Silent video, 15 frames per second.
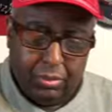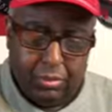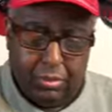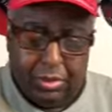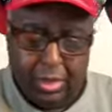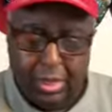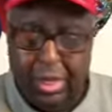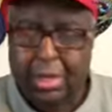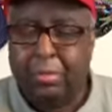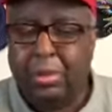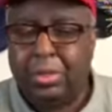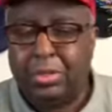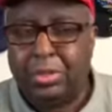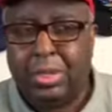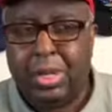See, I
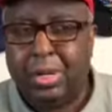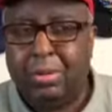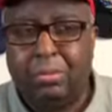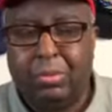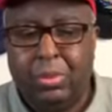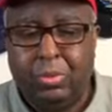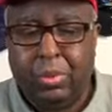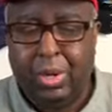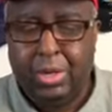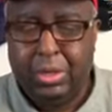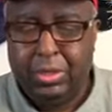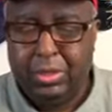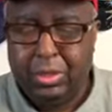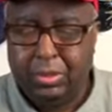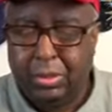just kind of went right
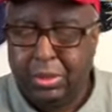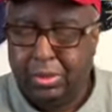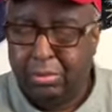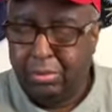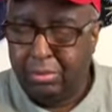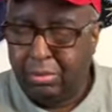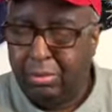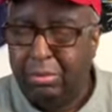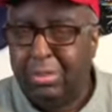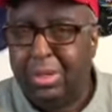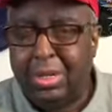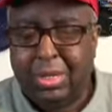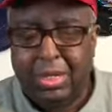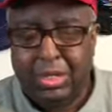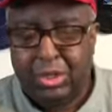into it. Not a
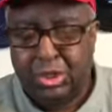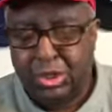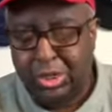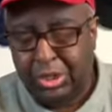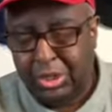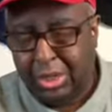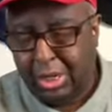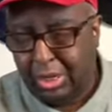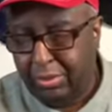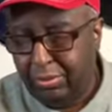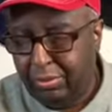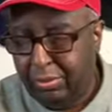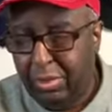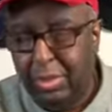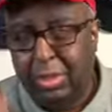lot of chit chat.
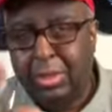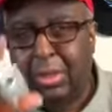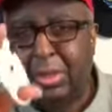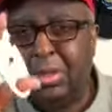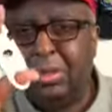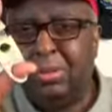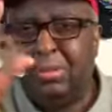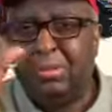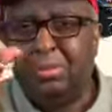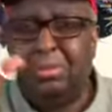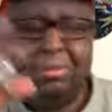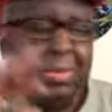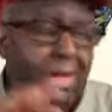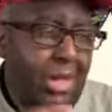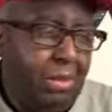
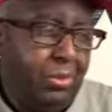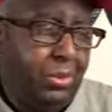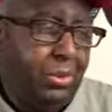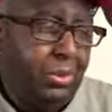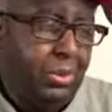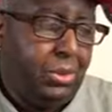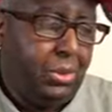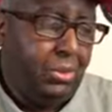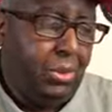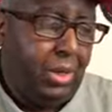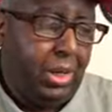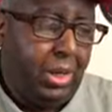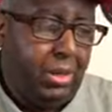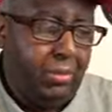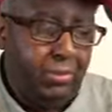I'm going to do
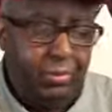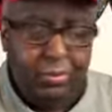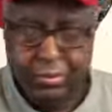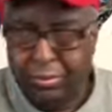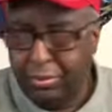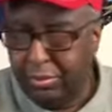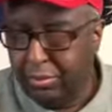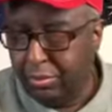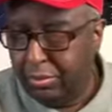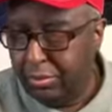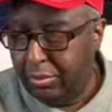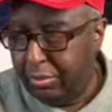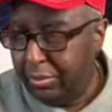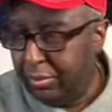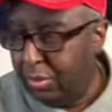a
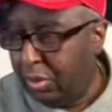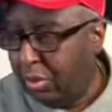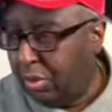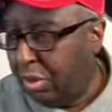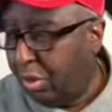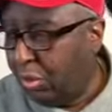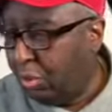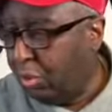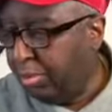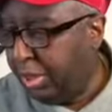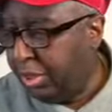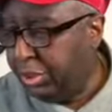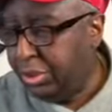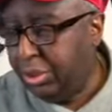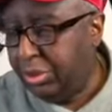hole
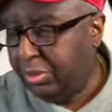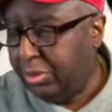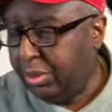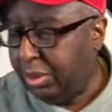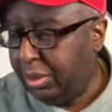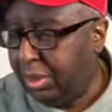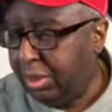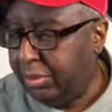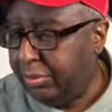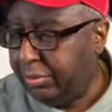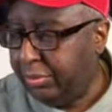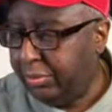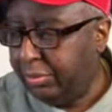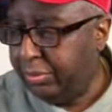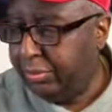punch today.
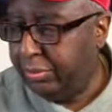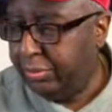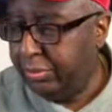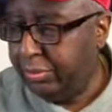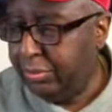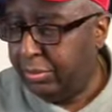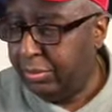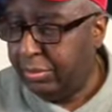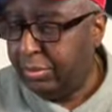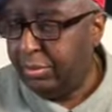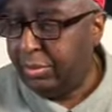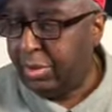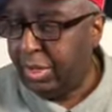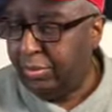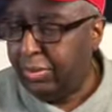
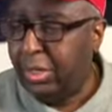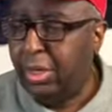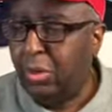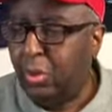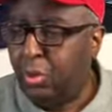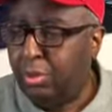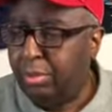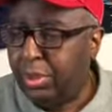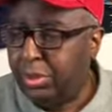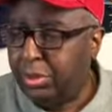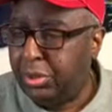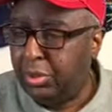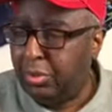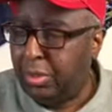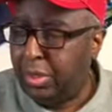Haven't done a hole punch in
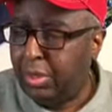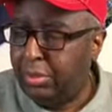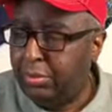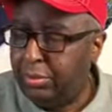a while.